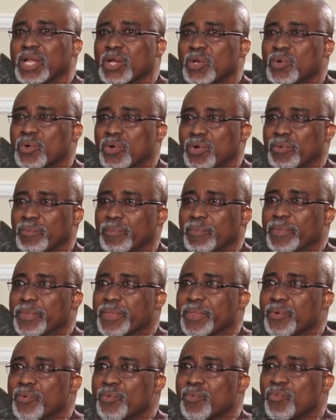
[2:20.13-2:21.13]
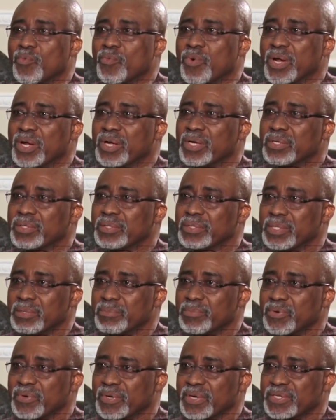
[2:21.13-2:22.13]
Look, when
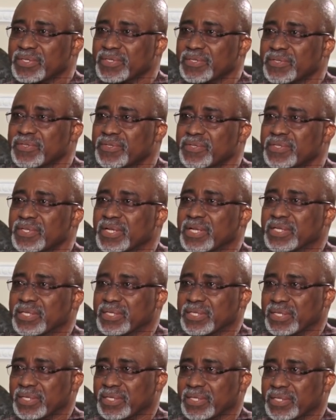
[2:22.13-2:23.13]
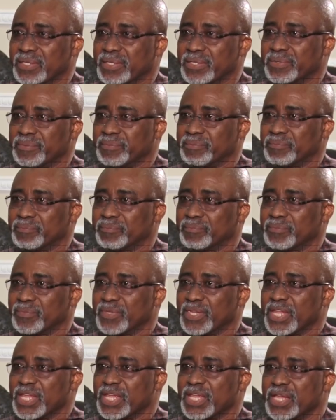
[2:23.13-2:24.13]
democracy started
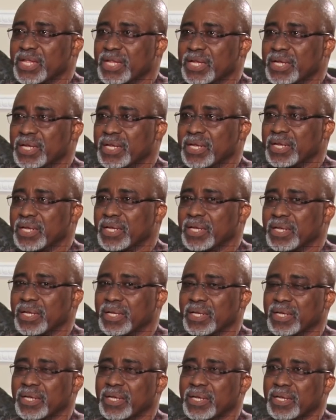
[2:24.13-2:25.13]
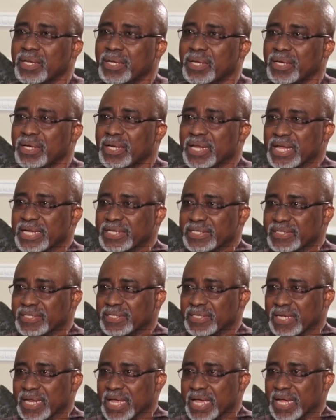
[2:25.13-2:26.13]
in
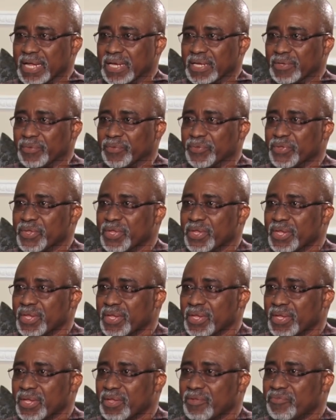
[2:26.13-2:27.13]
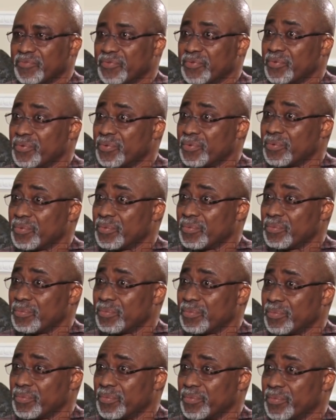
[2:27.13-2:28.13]
1999, if you
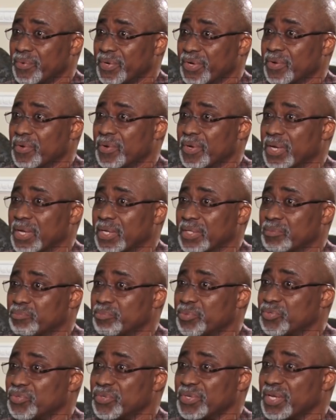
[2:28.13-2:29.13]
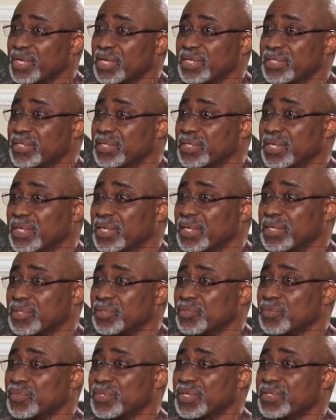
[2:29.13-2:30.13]
recollect, between 1999
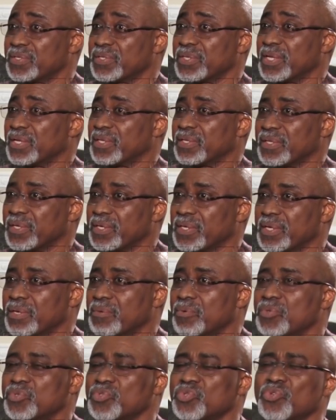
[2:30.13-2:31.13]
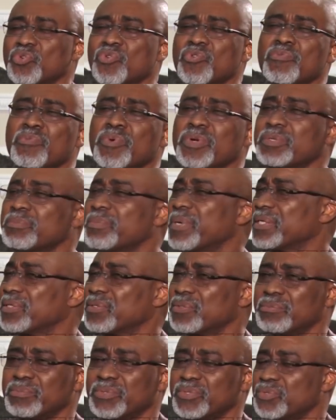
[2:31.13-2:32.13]
and 2003, there was so much
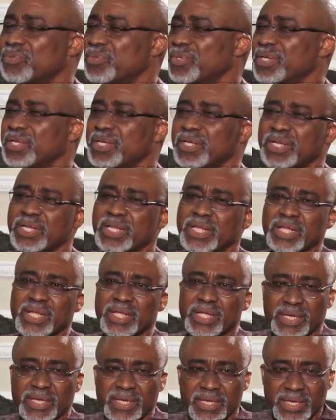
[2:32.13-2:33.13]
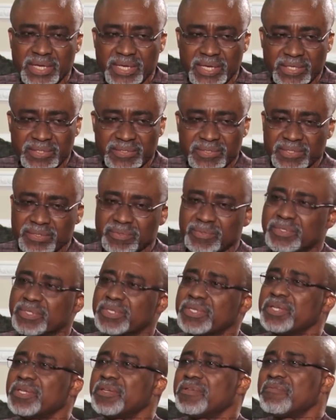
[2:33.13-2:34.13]
battle between the
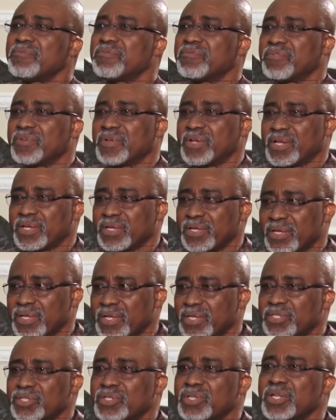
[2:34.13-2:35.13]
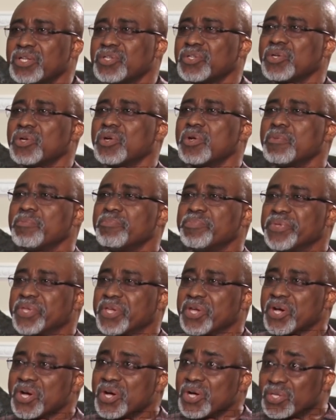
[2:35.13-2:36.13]
executive and the legislature
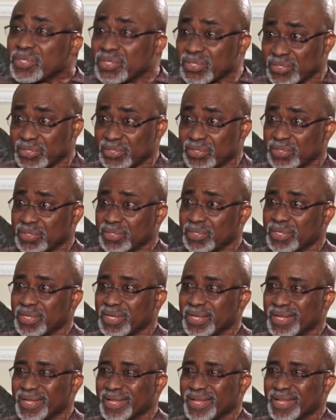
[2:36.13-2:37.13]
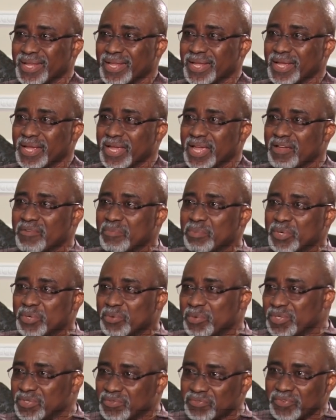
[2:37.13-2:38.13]
because everybody
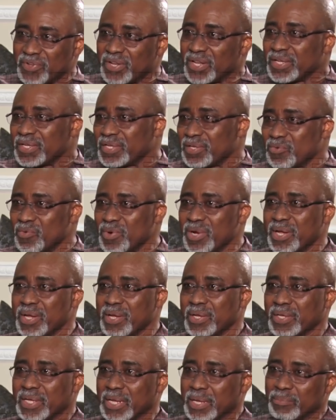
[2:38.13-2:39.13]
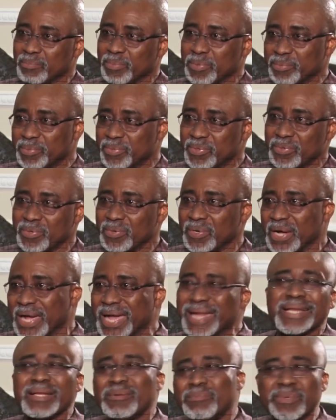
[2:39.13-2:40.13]
was feeling the way and people
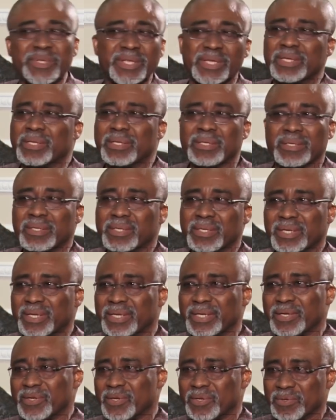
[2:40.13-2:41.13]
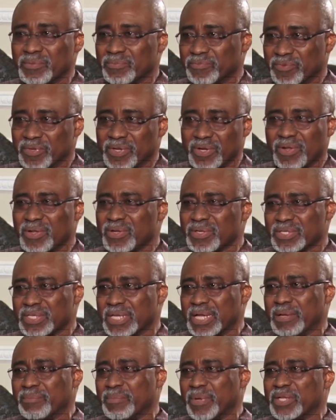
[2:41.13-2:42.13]
hadn't been, for a long time.